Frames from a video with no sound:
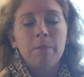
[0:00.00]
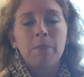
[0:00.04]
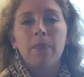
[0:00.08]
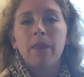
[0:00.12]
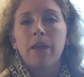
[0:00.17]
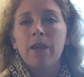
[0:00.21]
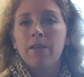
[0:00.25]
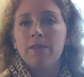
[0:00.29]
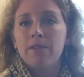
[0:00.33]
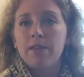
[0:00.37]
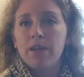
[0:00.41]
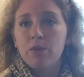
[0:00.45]

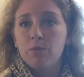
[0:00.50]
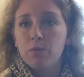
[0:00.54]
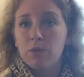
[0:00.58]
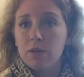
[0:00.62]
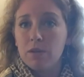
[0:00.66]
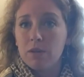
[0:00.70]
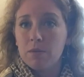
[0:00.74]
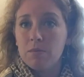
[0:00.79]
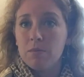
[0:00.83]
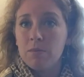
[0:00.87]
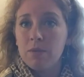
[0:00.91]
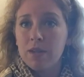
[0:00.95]
and then we
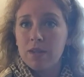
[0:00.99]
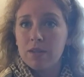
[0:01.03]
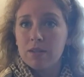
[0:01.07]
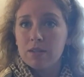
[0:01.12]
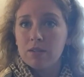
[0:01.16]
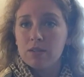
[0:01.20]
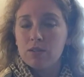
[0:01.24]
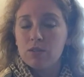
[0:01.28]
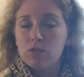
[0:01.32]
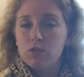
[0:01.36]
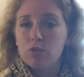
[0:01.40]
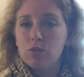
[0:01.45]
commit
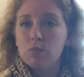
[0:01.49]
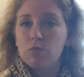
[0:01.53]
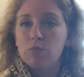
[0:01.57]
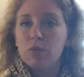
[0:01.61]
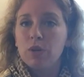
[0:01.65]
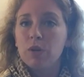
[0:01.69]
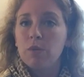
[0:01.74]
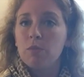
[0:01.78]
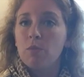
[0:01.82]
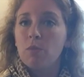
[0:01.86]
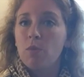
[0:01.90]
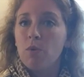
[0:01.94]
to
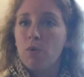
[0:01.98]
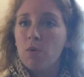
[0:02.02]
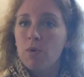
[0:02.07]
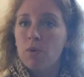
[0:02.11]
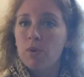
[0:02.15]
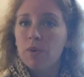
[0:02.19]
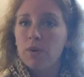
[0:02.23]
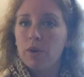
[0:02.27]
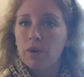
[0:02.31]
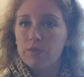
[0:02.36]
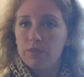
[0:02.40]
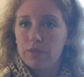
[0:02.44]
bring
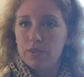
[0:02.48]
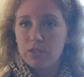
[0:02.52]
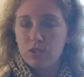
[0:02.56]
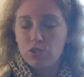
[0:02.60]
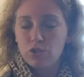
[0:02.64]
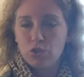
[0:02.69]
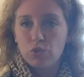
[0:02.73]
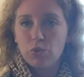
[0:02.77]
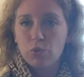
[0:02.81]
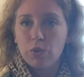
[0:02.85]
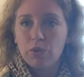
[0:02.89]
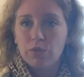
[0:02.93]
more of
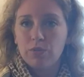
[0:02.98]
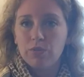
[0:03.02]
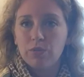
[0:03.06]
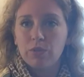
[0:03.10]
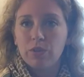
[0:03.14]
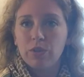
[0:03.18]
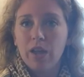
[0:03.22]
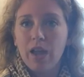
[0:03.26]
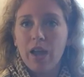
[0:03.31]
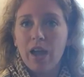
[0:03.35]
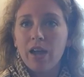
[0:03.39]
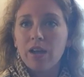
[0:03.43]
these
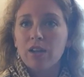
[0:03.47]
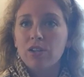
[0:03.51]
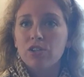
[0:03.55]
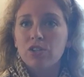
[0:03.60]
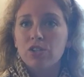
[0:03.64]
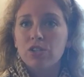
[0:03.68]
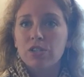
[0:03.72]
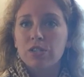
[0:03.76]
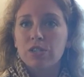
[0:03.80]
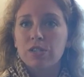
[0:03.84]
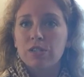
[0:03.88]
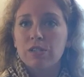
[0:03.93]
joyful
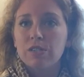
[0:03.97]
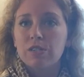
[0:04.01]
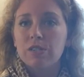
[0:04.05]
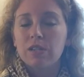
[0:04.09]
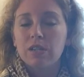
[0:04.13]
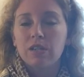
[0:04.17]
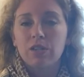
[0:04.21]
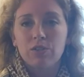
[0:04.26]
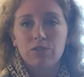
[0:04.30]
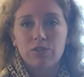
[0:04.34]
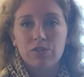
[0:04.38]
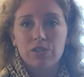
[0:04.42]
actions
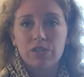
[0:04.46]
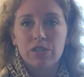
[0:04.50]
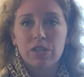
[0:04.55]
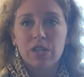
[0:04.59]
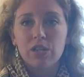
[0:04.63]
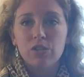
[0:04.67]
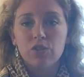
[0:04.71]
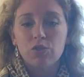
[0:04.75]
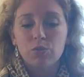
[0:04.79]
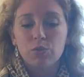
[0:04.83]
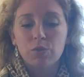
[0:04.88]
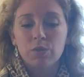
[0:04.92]
in our
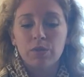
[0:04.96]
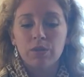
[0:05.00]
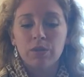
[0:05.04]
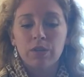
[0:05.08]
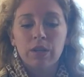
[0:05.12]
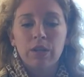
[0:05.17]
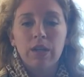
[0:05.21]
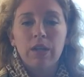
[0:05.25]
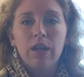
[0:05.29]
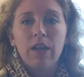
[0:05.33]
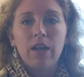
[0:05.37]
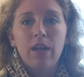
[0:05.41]
schedule
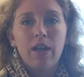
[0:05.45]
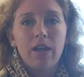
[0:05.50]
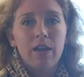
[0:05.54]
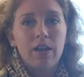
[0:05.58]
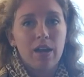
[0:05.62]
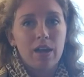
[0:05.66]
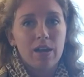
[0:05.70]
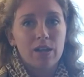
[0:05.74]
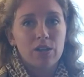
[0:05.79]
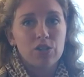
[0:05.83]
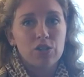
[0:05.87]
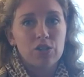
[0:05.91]
and
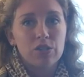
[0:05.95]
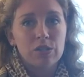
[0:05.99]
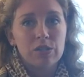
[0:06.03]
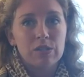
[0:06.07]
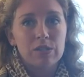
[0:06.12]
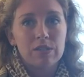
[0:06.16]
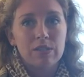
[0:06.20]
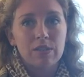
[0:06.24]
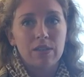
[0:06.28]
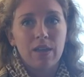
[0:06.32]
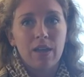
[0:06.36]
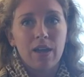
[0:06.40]

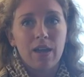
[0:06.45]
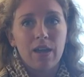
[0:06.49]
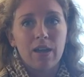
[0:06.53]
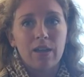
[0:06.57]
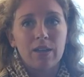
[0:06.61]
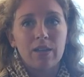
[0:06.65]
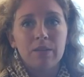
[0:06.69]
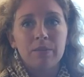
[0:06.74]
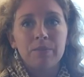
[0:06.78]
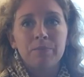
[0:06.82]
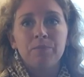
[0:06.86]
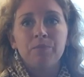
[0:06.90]
actions
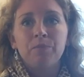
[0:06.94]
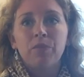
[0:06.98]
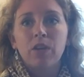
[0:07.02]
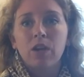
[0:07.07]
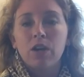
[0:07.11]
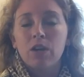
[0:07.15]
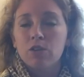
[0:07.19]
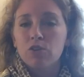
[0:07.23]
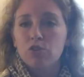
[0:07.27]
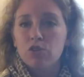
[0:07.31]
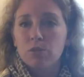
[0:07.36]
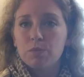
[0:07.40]
that
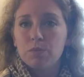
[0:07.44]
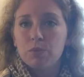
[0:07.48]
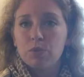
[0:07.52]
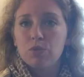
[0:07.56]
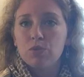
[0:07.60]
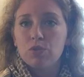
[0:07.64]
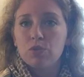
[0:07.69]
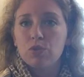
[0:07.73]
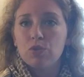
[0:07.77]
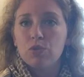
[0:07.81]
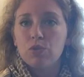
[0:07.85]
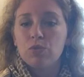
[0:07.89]

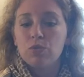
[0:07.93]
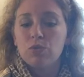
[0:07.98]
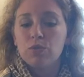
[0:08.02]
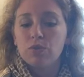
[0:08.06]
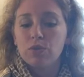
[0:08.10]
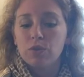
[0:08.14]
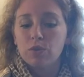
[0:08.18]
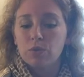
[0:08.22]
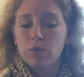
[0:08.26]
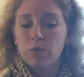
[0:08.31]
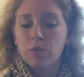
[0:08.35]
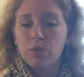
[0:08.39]
contribute to
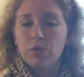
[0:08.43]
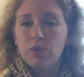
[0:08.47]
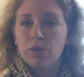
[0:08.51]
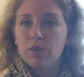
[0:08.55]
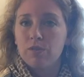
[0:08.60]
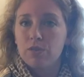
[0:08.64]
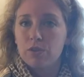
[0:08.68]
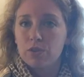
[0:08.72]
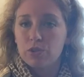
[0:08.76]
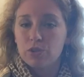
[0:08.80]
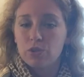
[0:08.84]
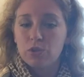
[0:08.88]
the growth
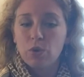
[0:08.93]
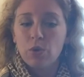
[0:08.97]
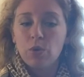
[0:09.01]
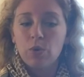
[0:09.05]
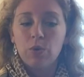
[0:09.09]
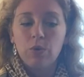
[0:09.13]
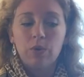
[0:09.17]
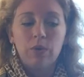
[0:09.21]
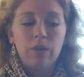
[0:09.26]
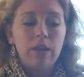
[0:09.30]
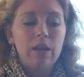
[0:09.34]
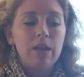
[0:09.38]
of our
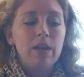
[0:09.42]
soul,